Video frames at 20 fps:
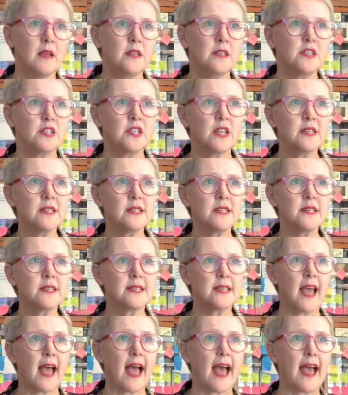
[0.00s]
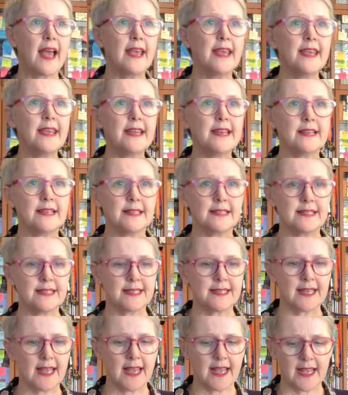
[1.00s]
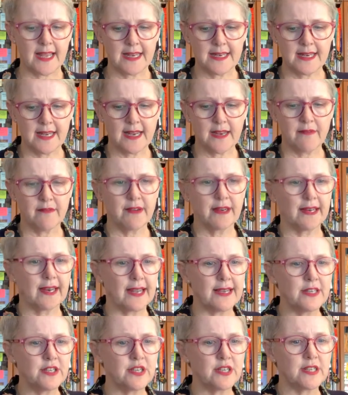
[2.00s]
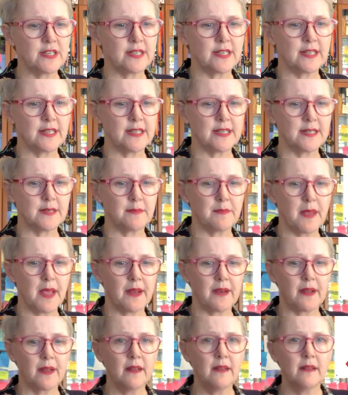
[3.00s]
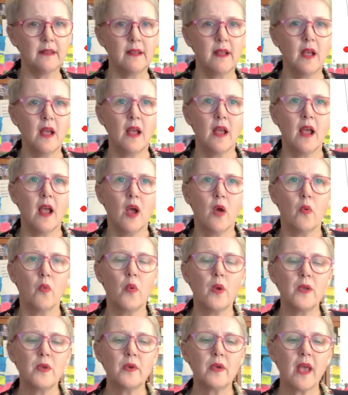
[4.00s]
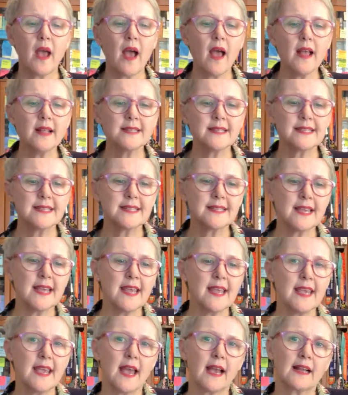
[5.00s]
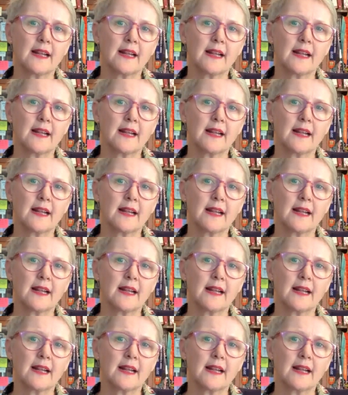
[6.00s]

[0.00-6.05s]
Justice Hayden said in relation to this matter, where you can't see a